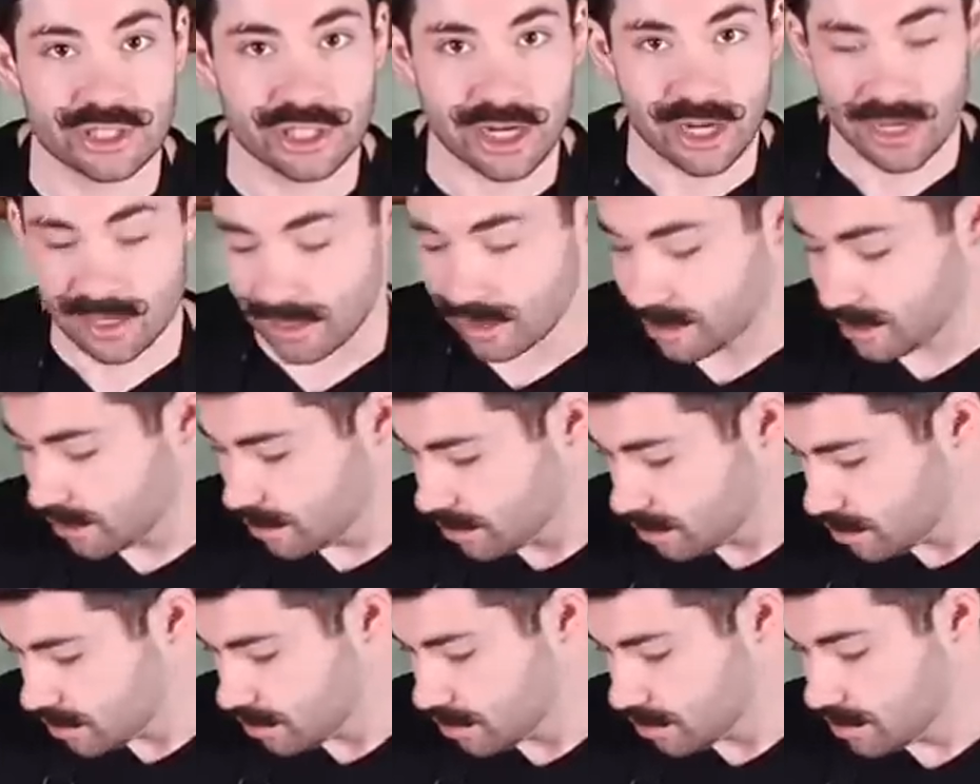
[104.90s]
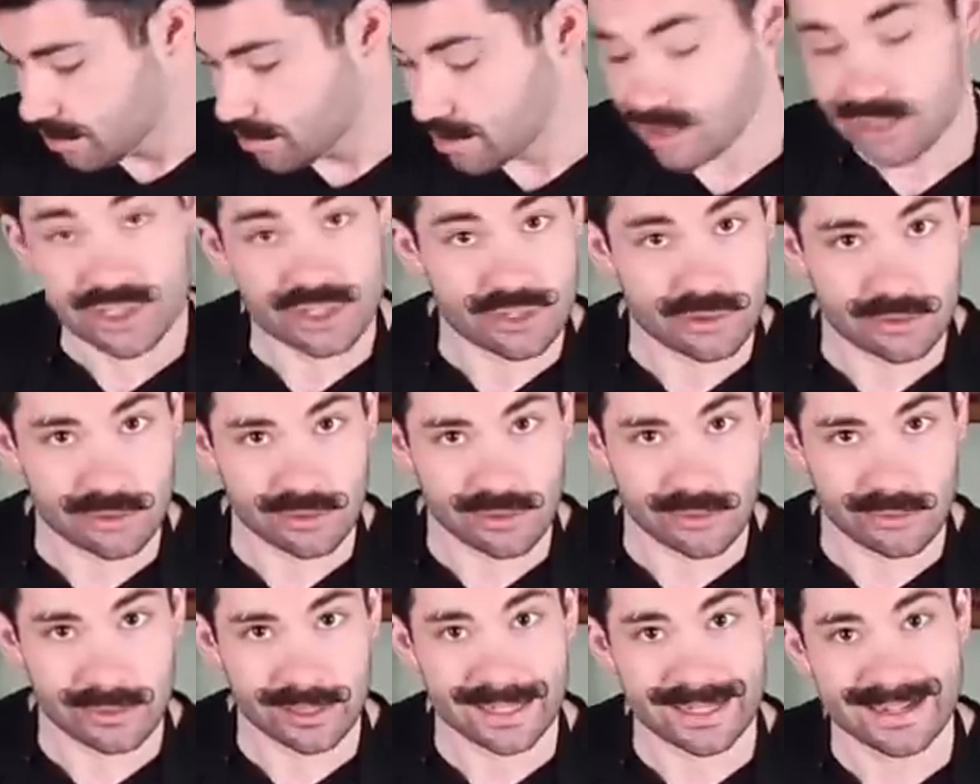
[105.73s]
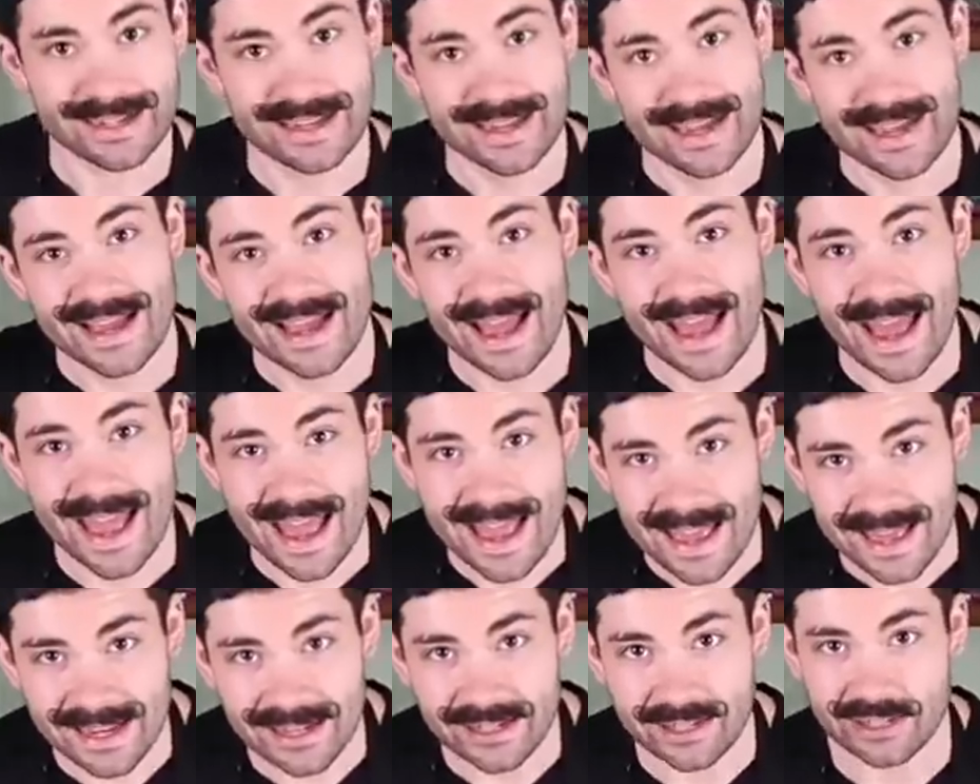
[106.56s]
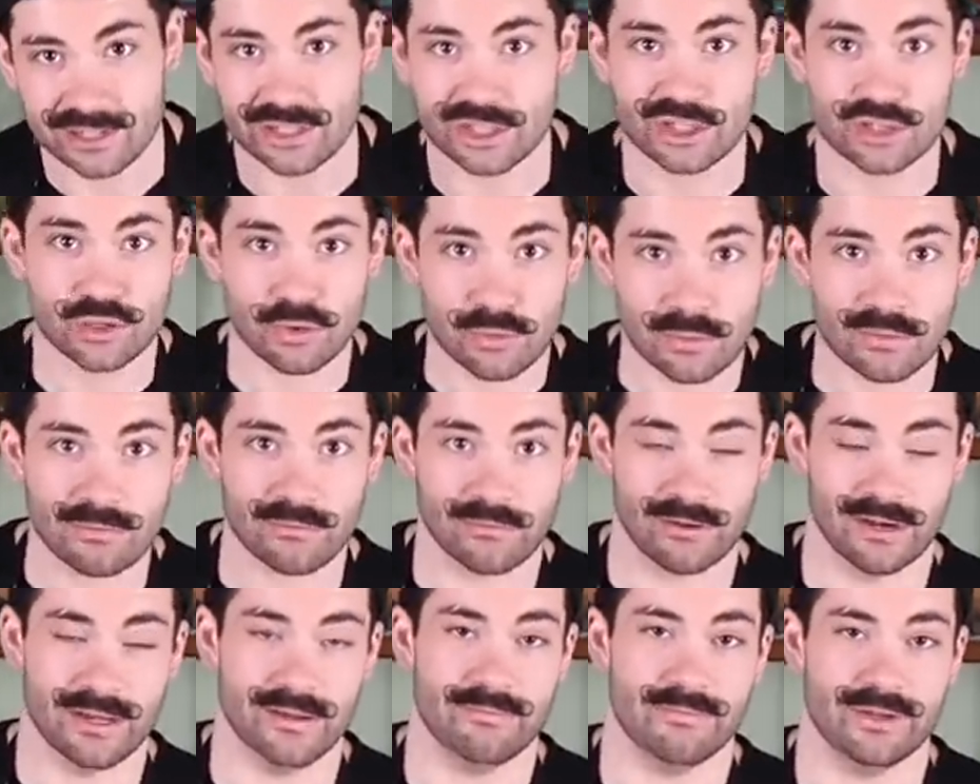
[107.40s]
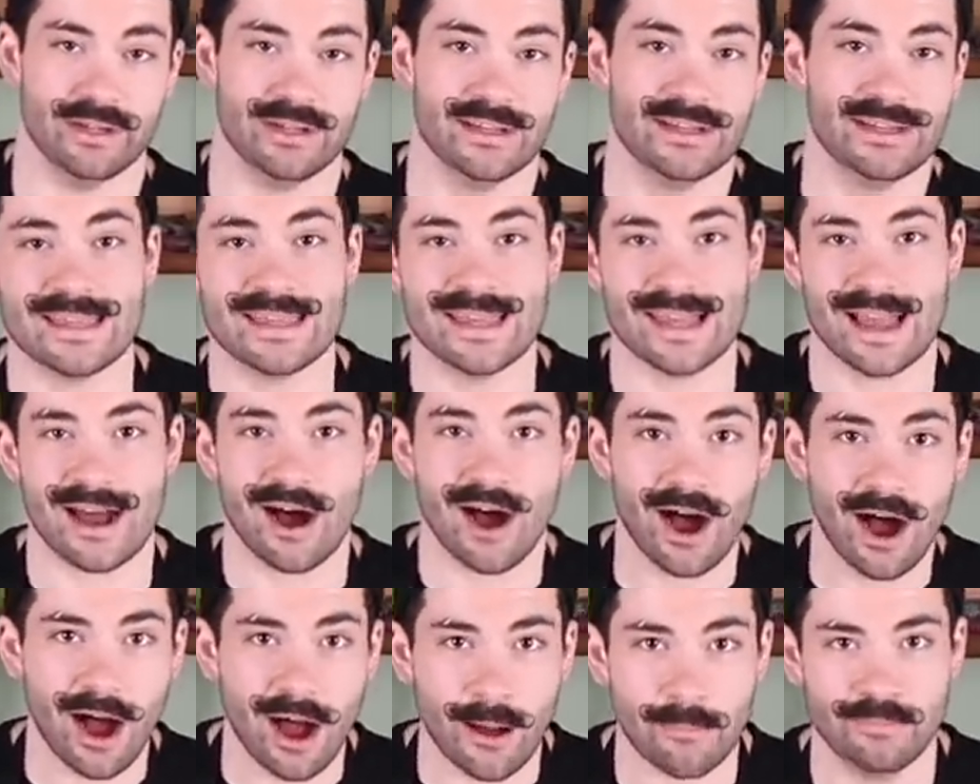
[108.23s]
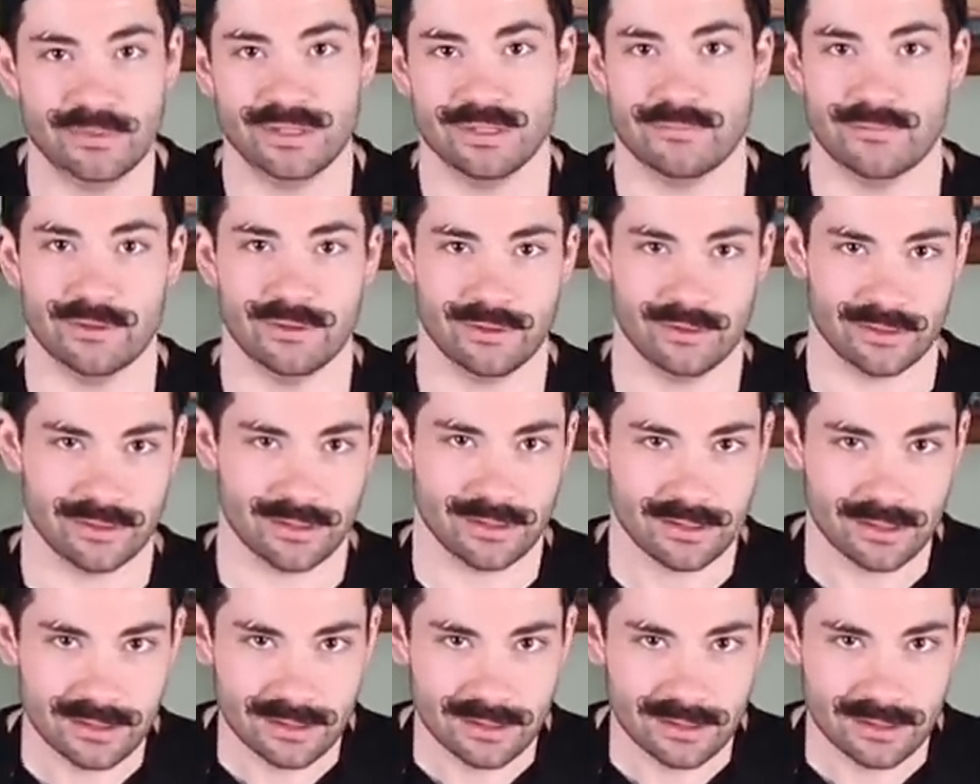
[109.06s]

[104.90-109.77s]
chuck, sirloin, and short rib, the optimal